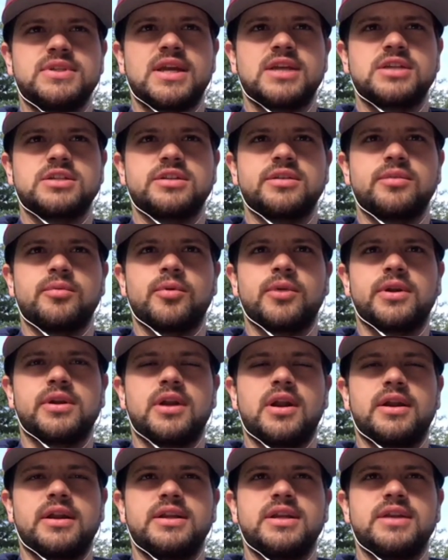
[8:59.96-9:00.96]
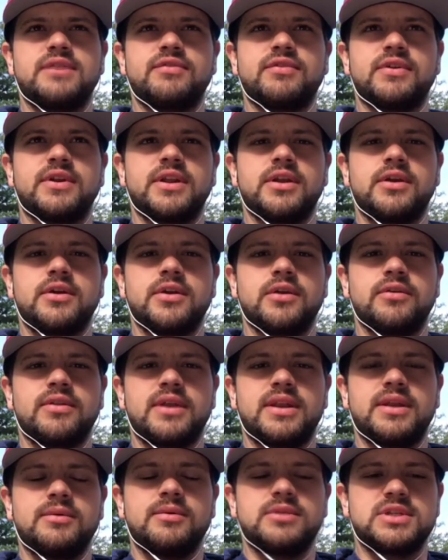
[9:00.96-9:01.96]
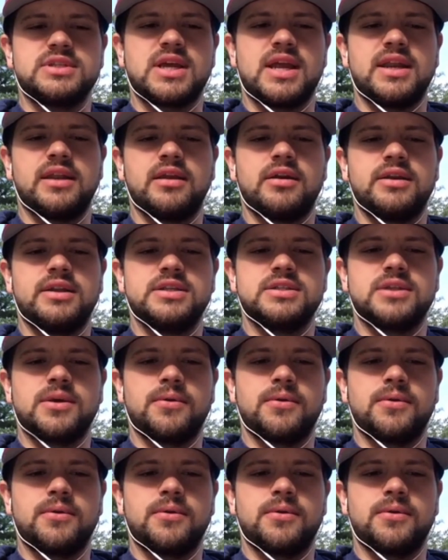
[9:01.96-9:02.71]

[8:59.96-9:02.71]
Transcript: working on a different yo-yo that he was designing on his own.